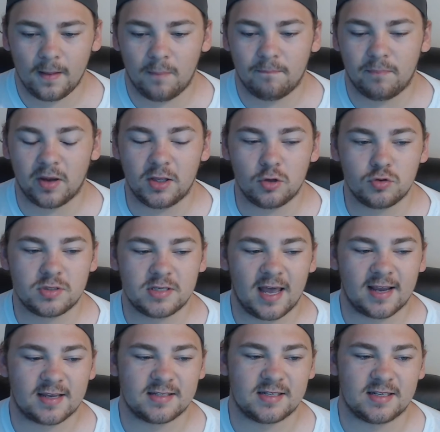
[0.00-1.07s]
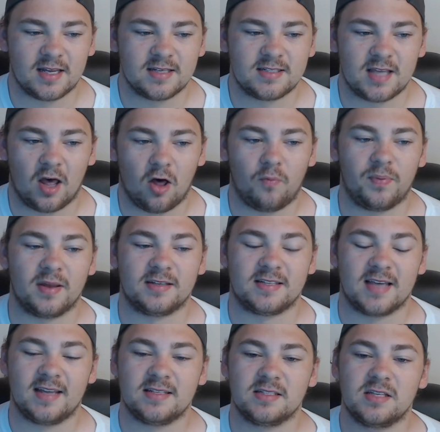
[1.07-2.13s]
But use that because it does help. It
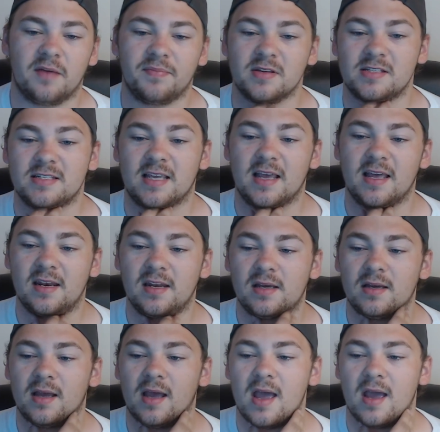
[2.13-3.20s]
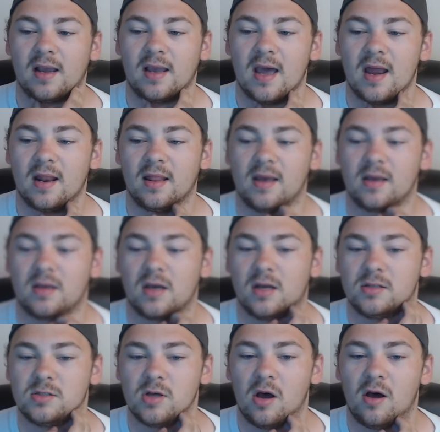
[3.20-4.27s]
tightens up the skin and kind of like
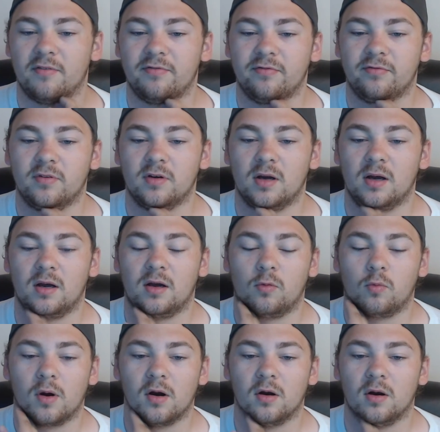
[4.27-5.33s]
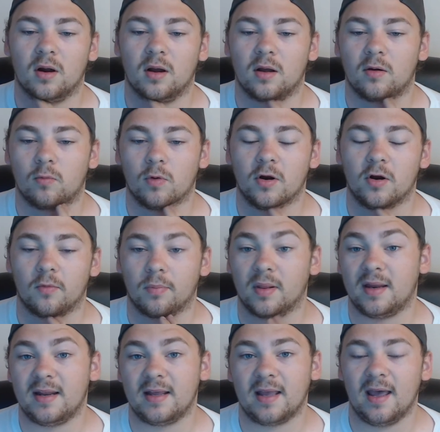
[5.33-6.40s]
cuts off where you're
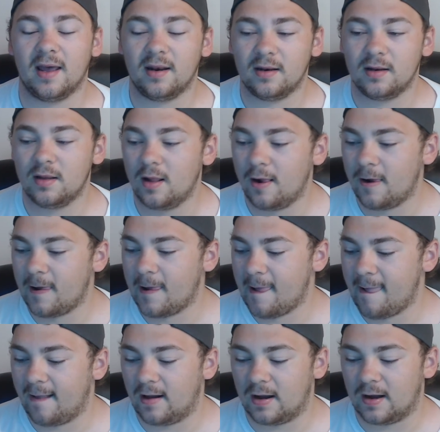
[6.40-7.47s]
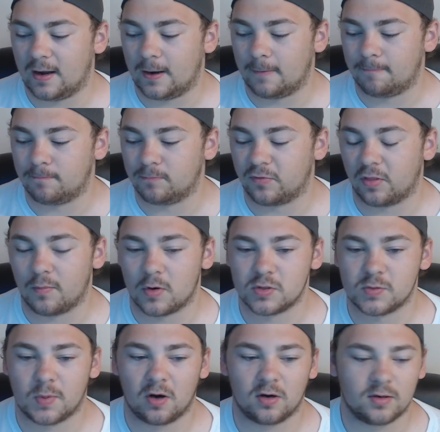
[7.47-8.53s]
bleeding at. For the most
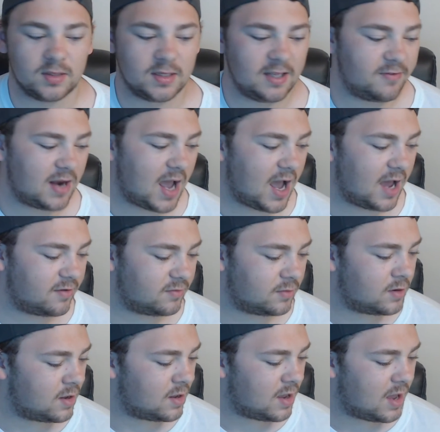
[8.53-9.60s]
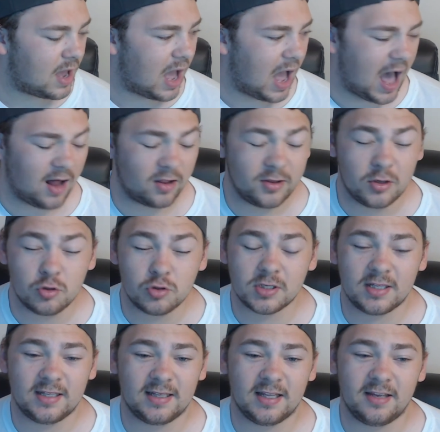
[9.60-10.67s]
part, leave it on. I'll
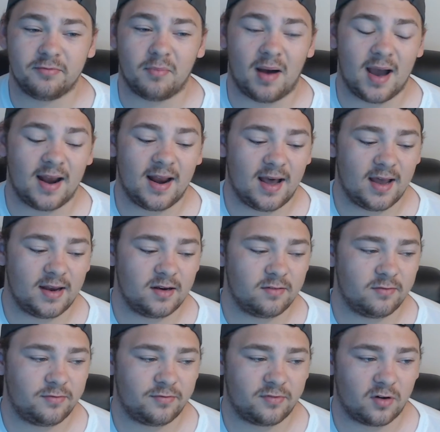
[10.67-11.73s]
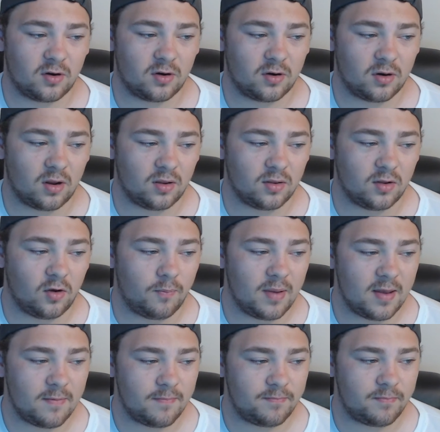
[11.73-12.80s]
usually leave mine on for a little
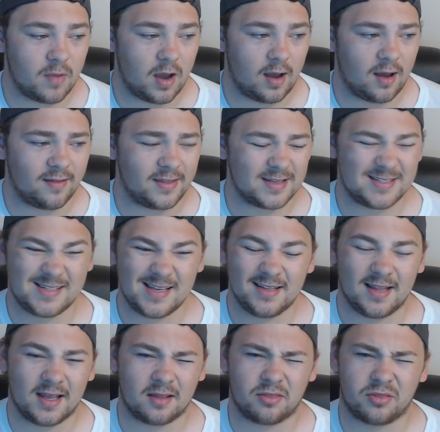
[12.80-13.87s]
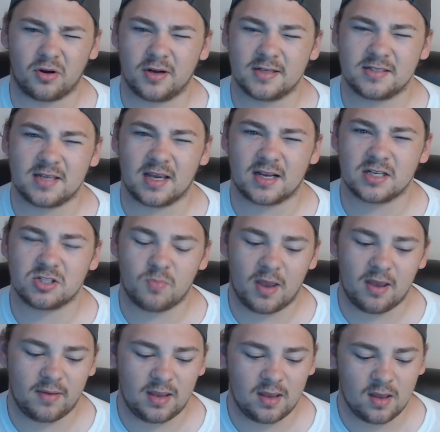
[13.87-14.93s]
bit. They say like 30 seconds
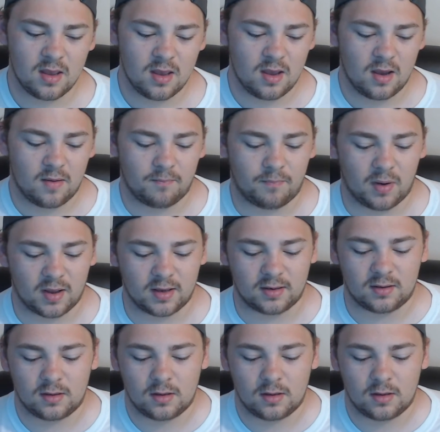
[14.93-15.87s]
maybe, but